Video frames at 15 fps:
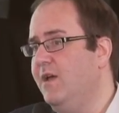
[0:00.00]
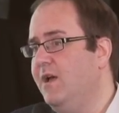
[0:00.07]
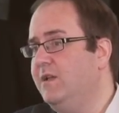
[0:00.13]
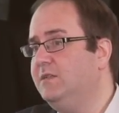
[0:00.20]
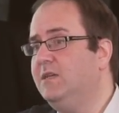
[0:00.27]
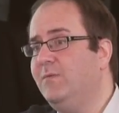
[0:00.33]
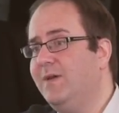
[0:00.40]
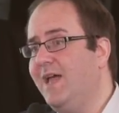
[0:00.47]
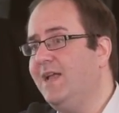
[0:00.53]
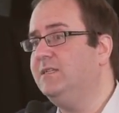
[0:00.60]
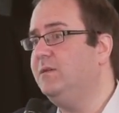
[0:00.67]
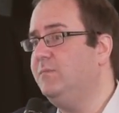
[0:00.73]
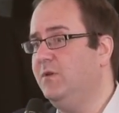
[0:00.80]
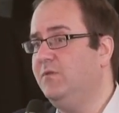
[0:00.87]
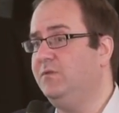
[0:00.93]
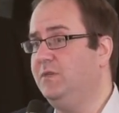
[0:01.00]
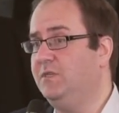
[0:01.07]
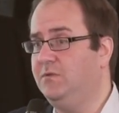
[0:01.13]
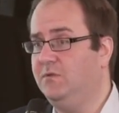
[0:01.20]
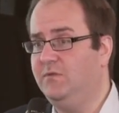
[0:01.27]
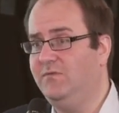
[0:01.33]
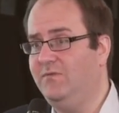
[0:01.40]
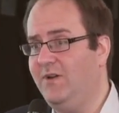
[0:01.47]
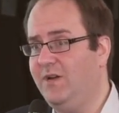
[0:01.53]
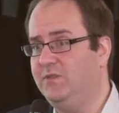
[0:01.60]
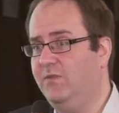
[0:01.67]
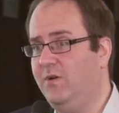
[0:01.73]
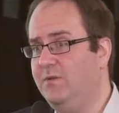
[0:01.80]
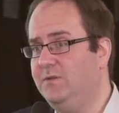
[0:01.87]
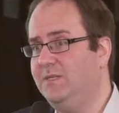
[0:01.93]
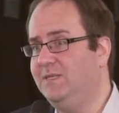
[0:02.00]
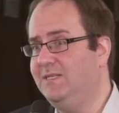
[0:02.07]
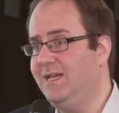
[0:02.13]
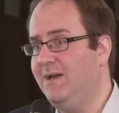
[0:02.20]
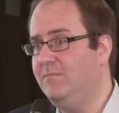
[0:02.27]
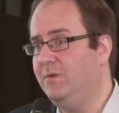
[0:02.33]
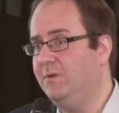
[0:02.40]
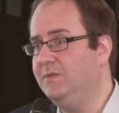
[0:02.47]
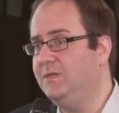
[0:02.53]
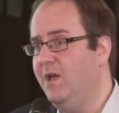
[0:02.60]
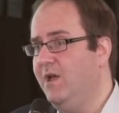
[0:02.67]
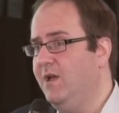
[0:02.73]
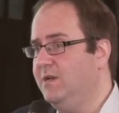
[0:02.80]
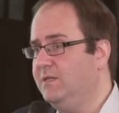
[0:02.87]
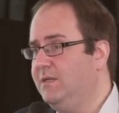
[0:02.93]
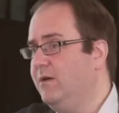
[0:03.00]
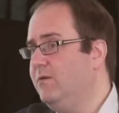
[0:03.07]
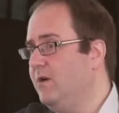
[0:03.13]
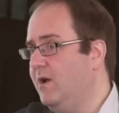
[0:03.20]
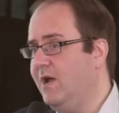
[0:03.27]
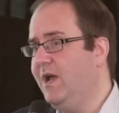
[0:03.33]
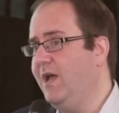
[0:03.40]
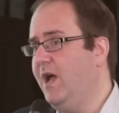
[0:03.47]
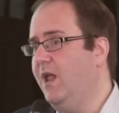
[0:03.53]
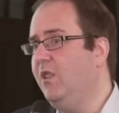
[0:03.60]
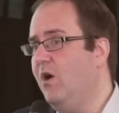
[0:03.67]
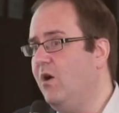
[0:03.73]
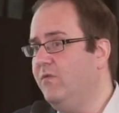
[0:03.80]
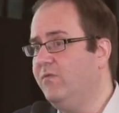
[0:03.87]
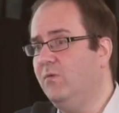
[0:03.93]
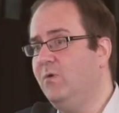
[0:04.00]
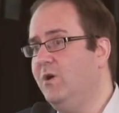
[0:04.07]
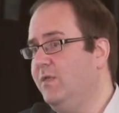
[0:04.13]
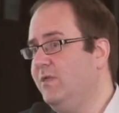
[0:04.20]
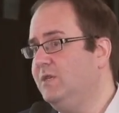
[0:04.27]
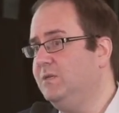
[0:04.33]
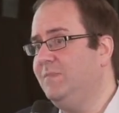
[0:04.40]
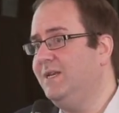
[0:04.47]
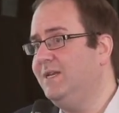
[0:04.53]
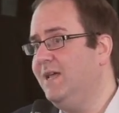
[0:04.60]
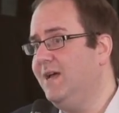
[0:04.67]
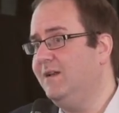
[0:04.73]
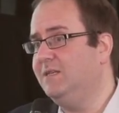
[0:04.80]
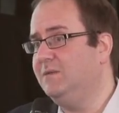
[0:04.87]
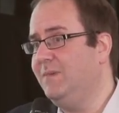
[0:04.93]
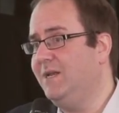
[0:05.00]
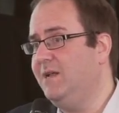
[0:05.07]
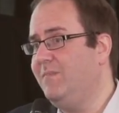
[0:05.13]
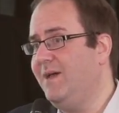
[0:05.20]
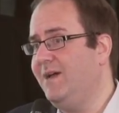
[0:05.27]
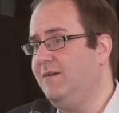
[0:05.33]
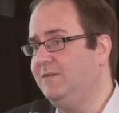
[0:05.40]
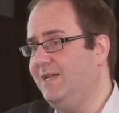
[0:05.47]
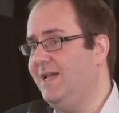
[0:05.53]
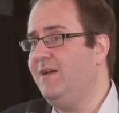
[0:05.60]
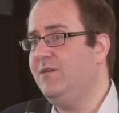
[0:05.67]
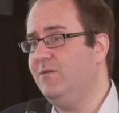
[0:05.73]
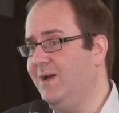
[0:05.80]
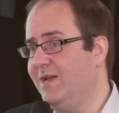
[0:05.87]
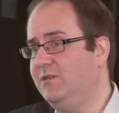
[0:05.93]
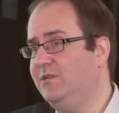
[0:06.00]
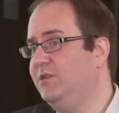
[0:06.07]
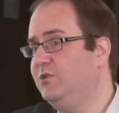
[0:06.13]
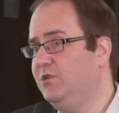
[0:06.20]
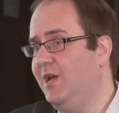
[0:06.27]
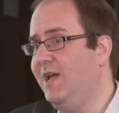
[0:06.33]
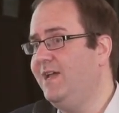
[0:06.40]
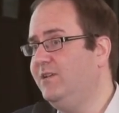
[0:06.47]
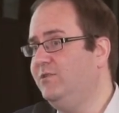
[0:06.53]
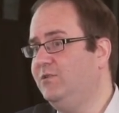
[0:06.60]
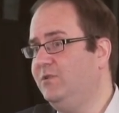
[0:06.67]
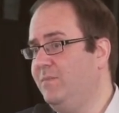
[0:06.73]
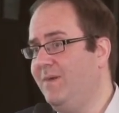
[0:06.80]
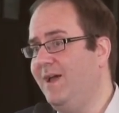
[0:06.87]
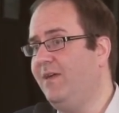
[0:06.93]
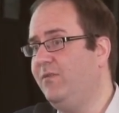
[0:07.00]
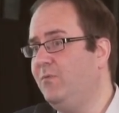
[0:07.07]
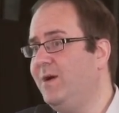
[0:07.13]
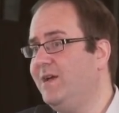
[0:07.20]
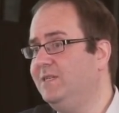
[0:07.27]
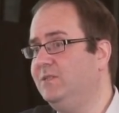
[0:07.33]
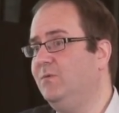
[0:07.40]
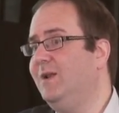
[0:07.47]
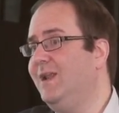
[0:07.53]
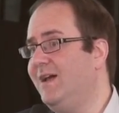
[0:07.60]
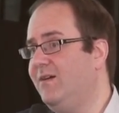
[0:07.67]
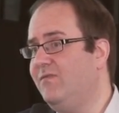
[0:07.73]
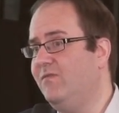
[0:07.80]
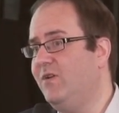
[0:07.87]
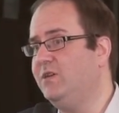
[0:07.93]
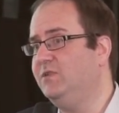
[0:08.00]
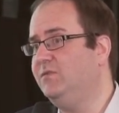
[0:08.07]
And so we had to move to sort of fresh frozen samples. So a lot of the work that's been done has been about how you actually change the pathways to allow fresh